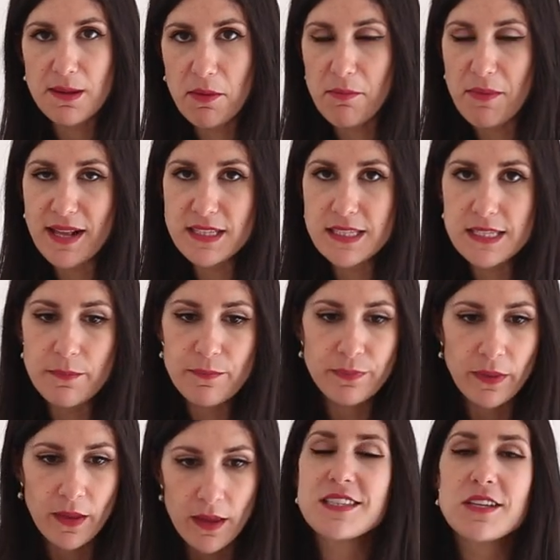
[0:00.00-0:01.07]
summer months.
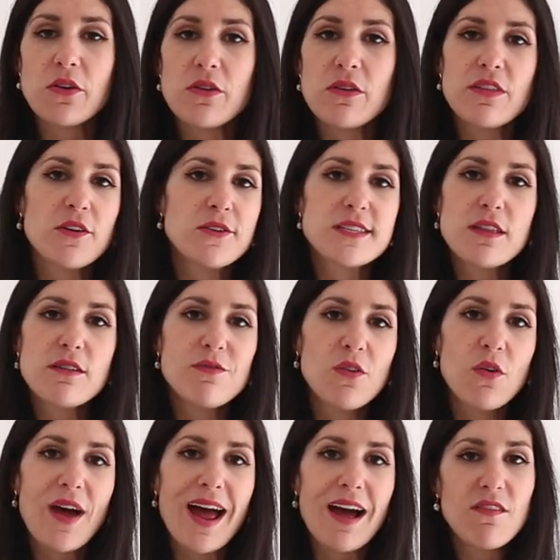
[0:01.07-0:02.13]
So those are the
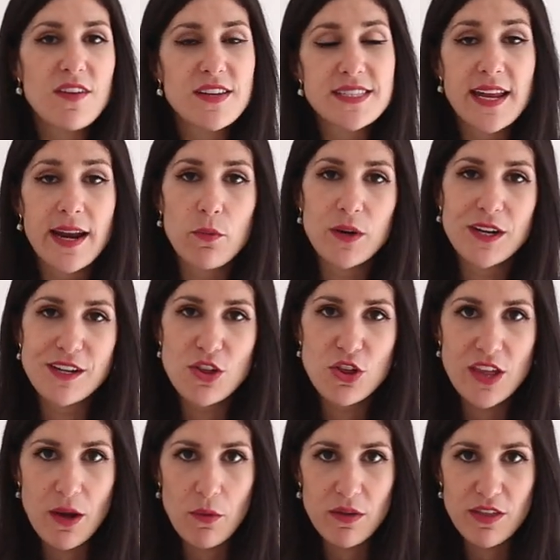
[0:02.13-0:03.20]
four outfits that I wanted to
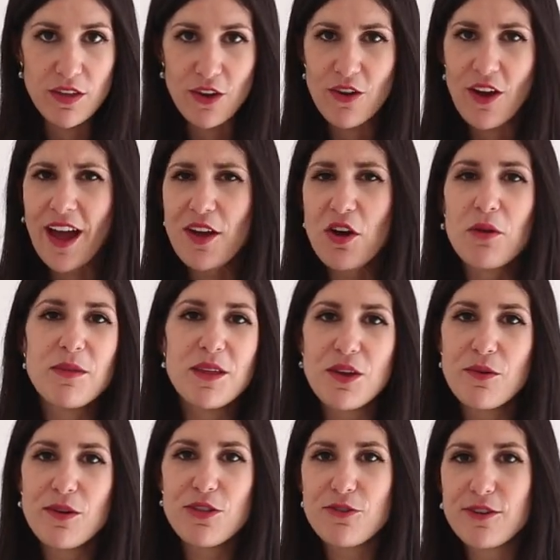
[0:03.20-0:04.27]
share with you. I hope that
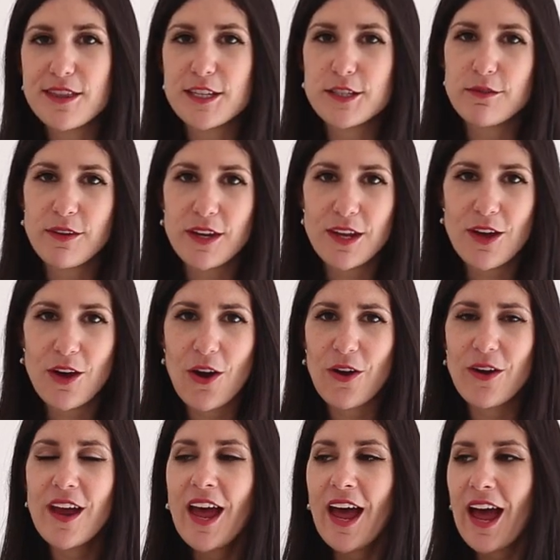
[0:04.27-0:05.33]
you enjoyed this
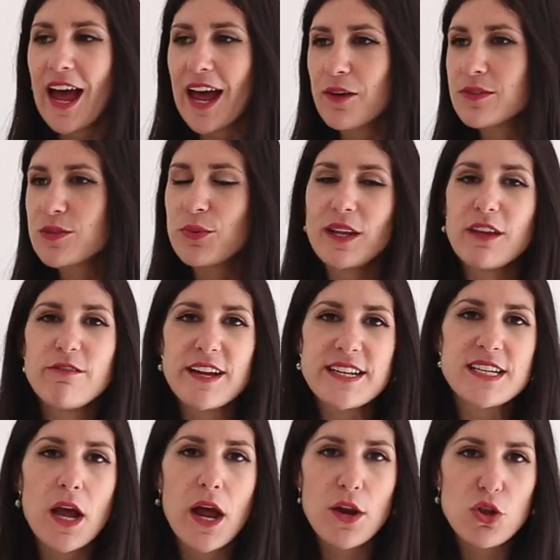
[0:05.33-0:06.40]
video. Uh, it was really
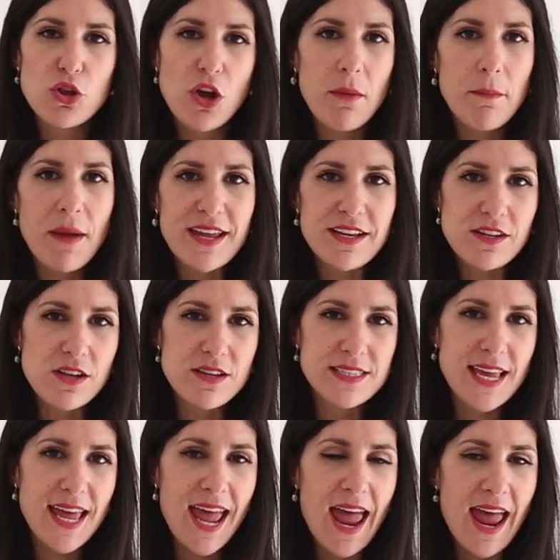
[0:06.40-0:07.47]
fun to kind of shop my
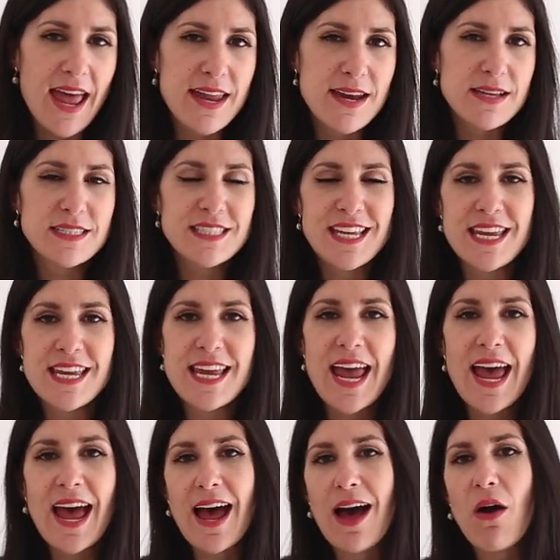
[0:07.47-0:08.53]
closet and see
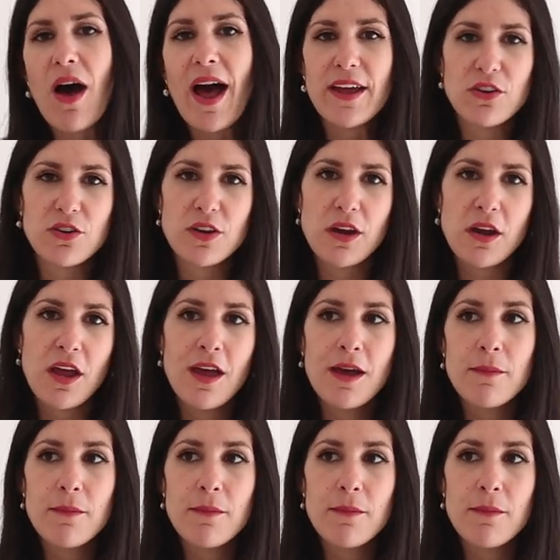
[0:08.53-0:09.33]
how I could